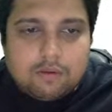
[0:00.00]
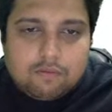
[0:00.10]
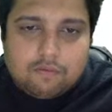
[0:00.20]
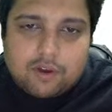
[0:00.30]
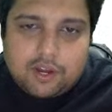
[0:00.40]

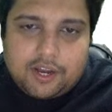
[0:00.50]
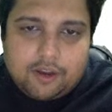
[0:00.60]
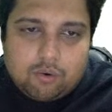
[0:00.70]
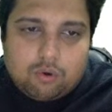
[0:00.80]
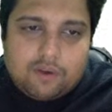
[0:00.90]
1
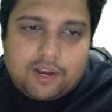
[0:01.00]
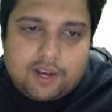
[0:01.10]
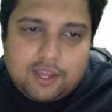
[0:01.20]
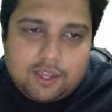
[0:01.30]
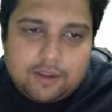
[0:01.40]
into
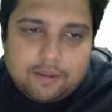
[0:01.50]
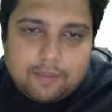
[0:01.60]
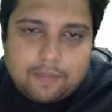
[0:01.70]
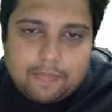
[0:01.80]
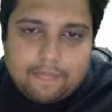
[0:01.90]
20,
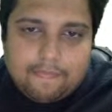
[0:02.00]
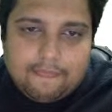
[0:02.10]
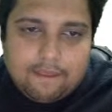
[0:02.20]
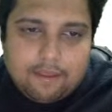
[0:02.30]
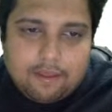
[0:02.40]

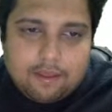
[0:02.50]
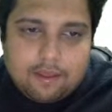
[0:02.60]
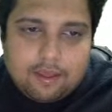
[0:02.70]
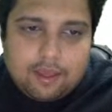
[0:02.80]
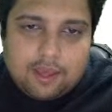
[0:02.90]

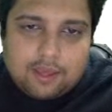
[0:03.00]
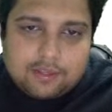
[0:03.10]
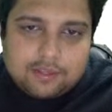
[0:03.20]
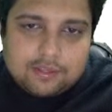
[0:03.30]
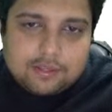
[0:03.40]

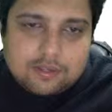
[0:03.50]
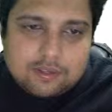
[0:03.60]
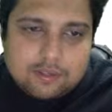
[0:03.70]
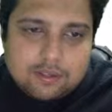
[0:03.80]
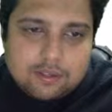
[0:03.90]
x
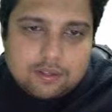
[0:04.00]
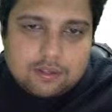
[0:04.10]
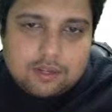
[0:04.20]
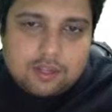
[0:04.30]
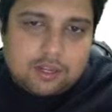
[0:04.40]

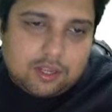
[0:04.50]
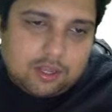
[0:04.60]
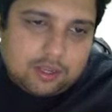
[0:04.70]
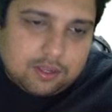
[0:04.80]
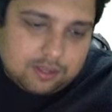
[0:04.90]

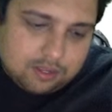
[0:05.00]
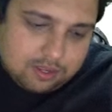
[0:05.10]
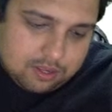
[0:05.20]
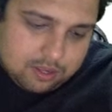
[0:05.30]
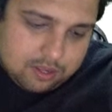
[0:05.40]

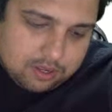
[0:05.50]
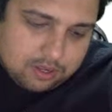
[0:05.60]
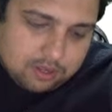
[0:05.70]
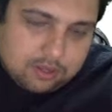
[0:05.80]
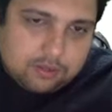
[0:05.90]

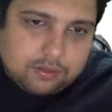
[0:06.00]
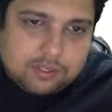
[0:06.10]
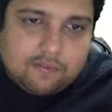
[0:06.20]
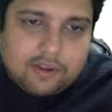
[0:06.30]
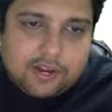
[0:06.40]

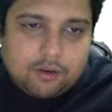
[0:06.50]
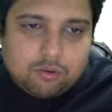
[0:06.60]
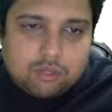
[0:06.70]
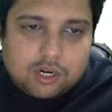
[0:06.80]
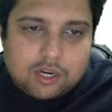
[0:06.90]
337
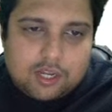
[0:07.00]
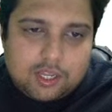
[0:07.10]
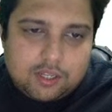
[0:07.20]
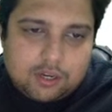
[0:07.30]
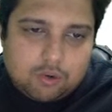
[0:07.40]
into
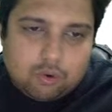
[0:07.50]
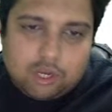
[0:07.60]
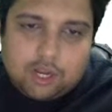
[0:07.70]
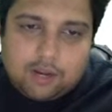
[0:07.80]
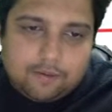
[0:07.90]
30, the
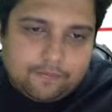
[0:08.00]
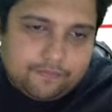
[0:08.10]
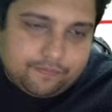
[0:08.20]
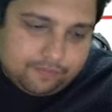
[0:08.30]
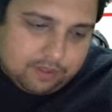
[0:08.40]
total.
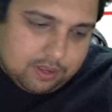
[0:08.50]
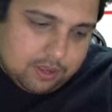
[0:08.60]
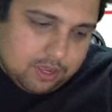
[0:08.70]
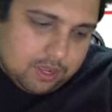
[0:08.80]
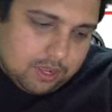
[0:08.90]

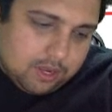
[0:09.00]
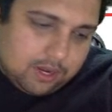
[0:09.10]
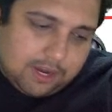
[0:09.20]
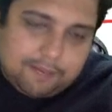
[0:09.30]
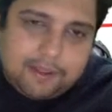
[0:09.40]

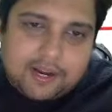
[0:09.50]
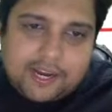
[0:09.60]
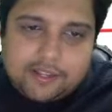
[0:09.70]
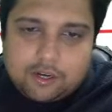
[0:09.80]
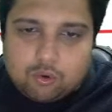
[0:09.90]
Let me
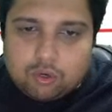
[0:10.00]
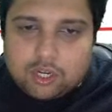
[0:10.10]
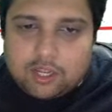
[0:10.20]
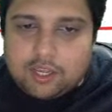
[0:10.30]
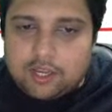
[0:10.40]
write the
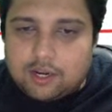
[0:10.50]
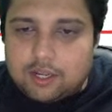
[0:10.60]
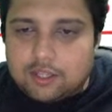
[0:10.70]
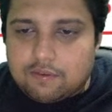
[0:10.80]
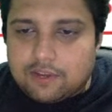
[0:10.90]
total here,
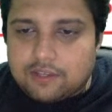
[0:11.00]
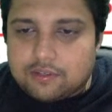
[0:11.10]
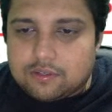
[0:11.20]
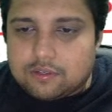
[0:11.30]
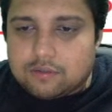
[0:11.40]

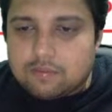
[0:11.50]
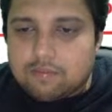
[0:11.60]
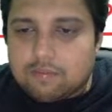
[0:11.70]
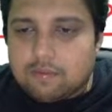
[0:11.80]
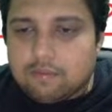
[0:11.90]
otherwise
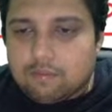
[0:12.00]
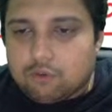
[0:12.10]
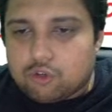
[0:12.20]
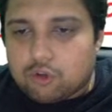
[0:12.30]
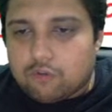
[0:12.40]

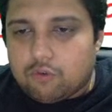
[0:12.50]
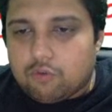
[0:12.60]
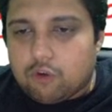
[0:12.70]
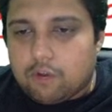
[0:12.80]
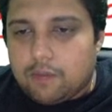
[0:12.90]
most of you
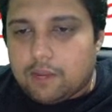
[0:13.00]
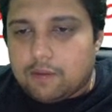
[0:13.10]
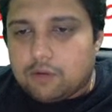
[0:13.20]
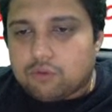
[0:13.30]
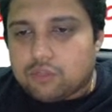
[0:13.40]
won't be
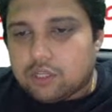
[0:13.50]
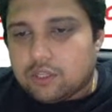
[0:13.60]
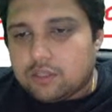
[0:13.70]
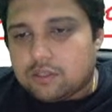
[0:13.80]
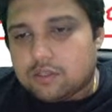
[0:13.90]
able to say
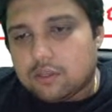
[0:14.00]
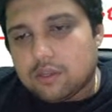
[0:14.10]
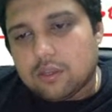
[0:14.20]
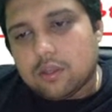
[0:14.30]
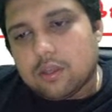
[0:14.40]
this.
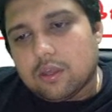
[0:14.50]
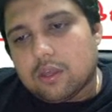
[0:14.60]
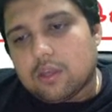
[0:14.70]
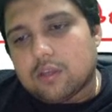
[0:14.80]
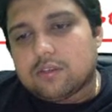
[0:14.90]

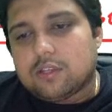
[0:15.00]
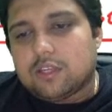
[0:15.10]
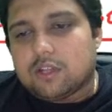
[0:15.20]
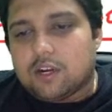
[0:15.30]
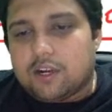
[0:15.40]

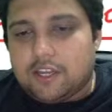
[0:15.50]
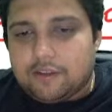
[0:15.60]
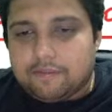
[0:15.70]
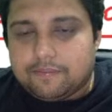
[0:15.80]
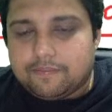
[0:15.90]
630.